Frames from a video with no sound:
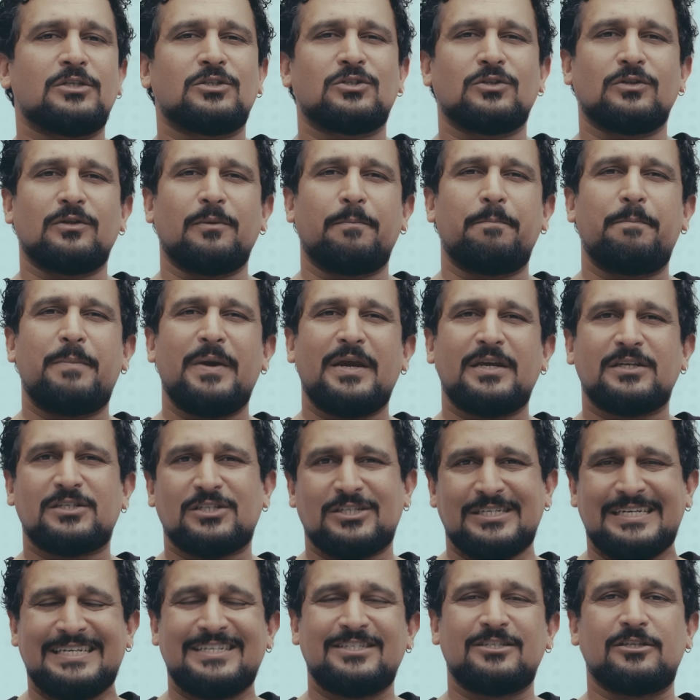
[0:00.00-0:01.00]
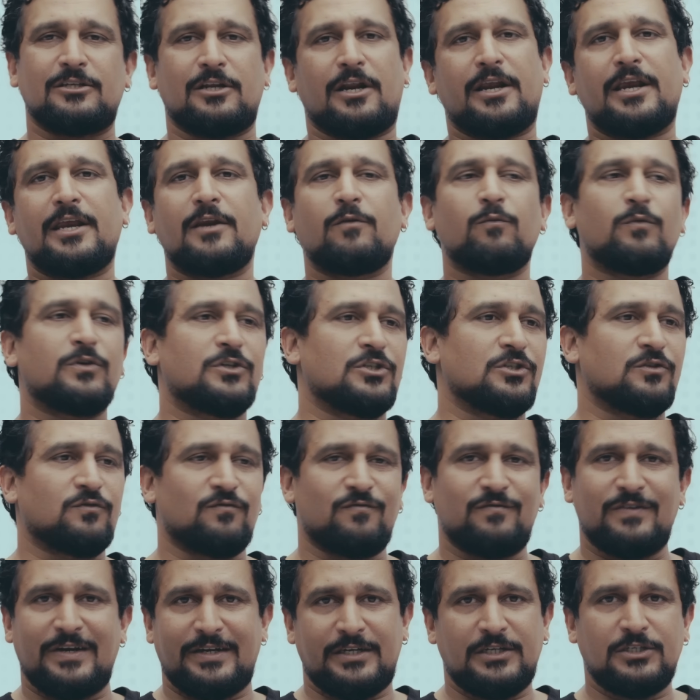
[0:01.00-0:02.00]
So the base is rain, which is
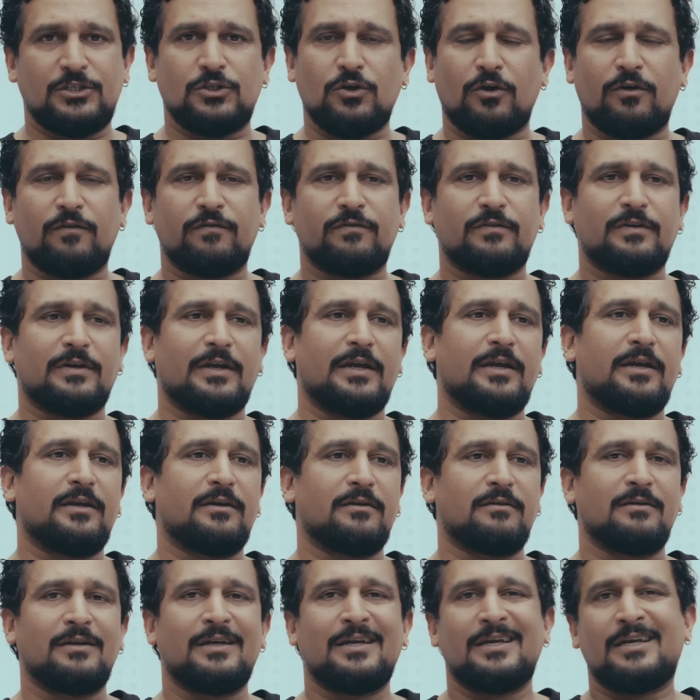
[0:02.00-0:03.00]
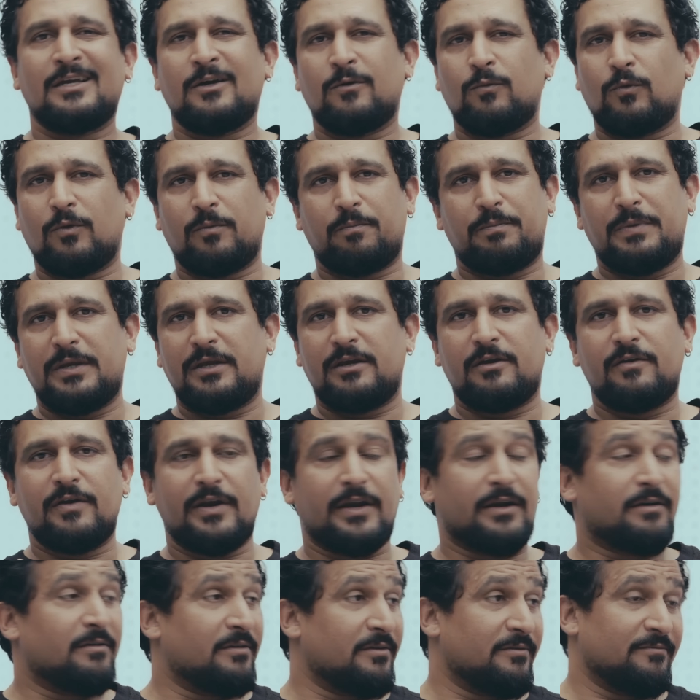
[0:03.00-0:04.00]
very soft and would be
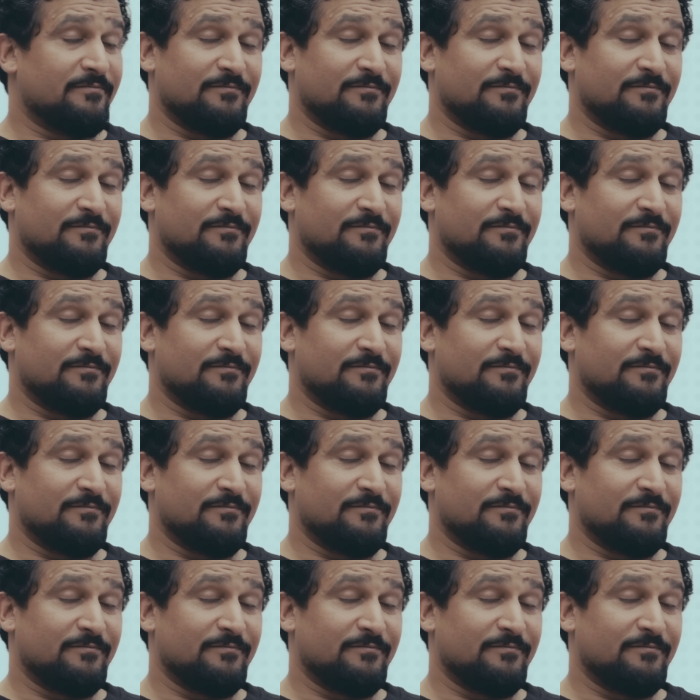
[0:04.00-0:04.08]
great